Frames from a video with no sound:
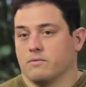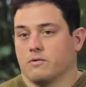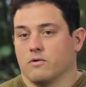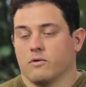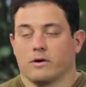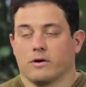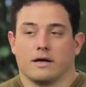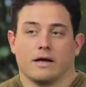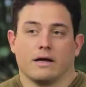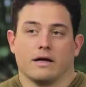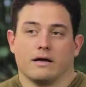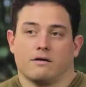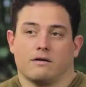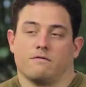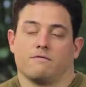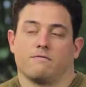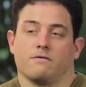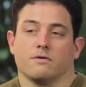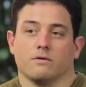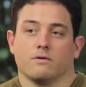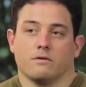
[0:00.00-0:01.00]
organic
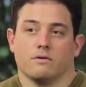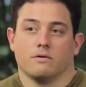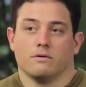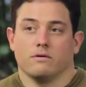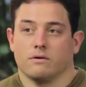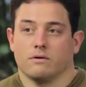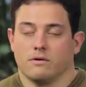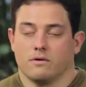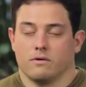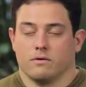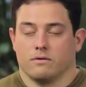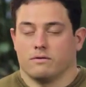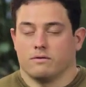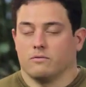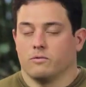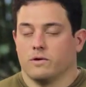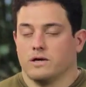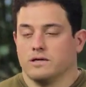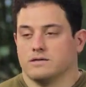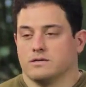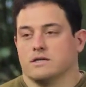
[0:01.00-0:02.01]
food or
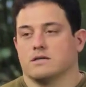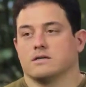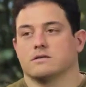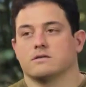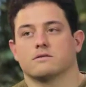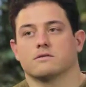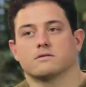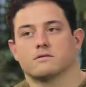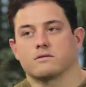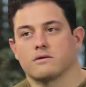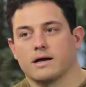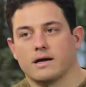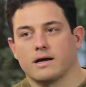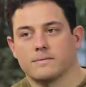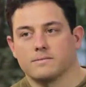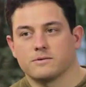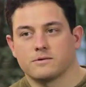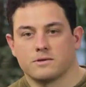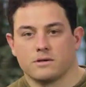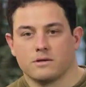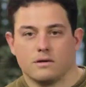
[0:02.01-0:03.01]
waste kitchen
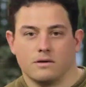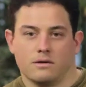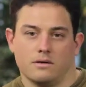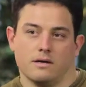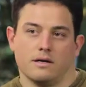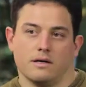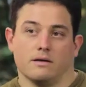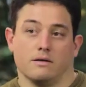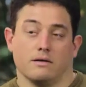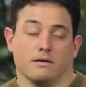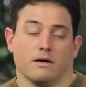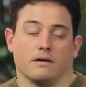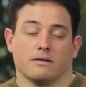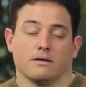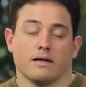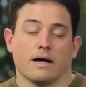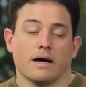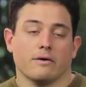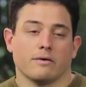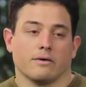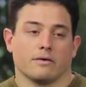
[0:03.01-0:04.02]
scraps, and
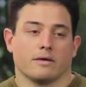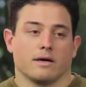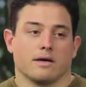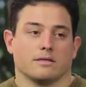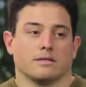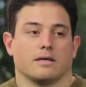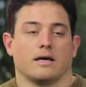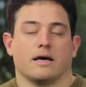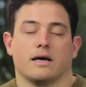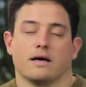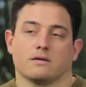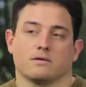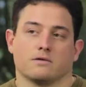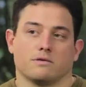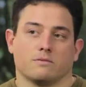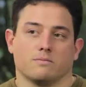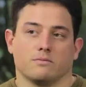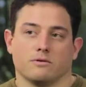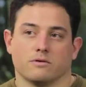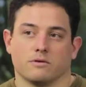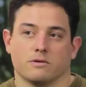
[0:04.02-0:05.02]
allowing that to
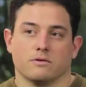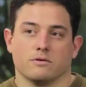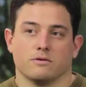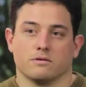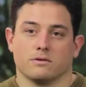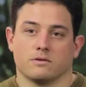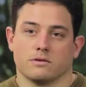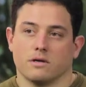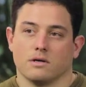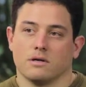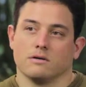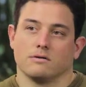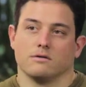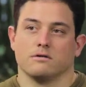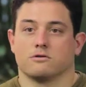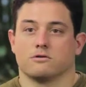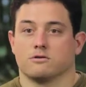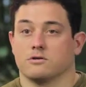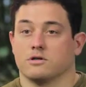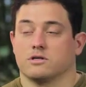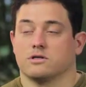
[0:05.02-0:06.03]
actually produce
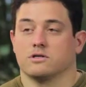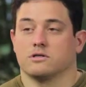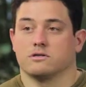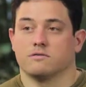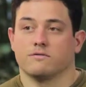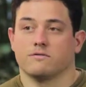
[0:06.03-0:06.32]
nutritious